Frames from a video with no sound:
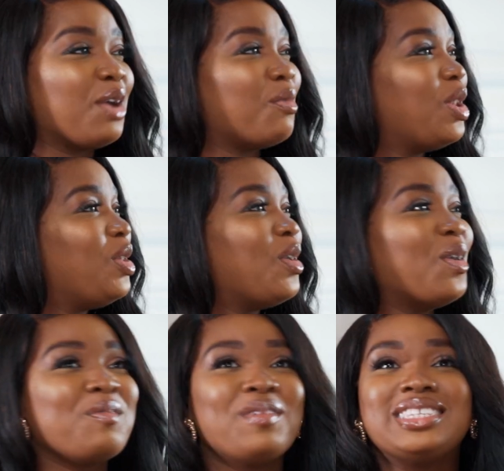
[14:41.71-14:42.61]
One
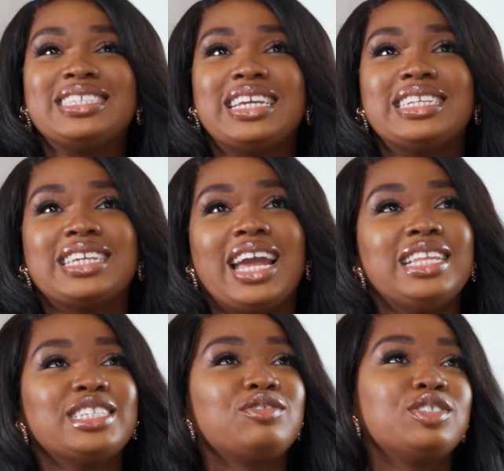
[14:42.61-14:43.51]
long message, and
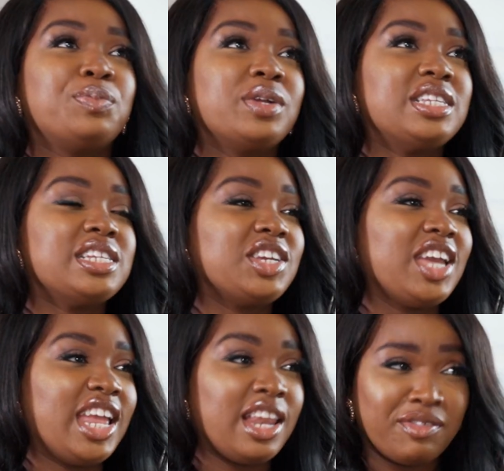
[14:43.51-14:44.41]
he just responded,
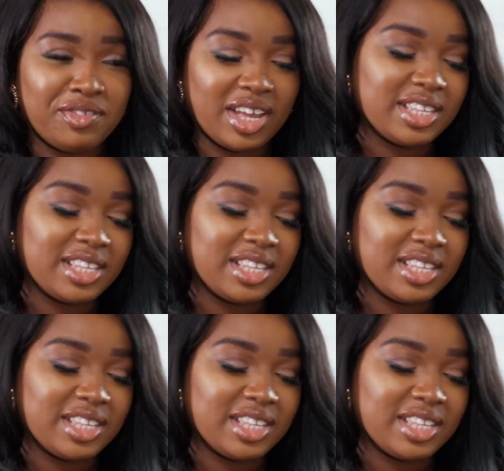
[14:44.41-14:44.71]
"Okay, love you."